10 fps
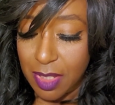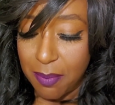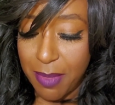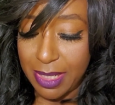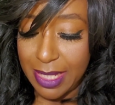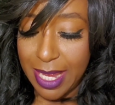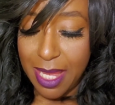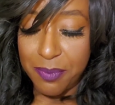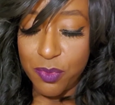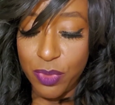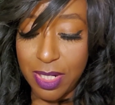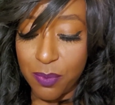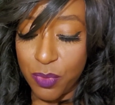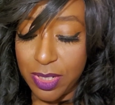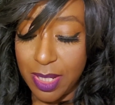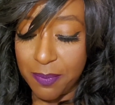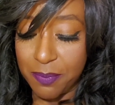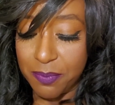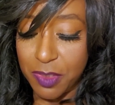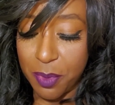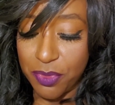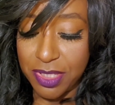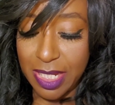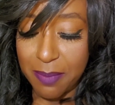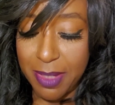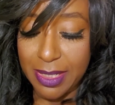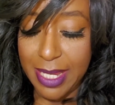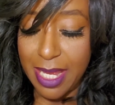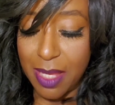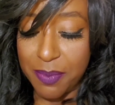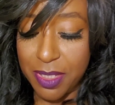my labs, when I'm supposed to take my labs.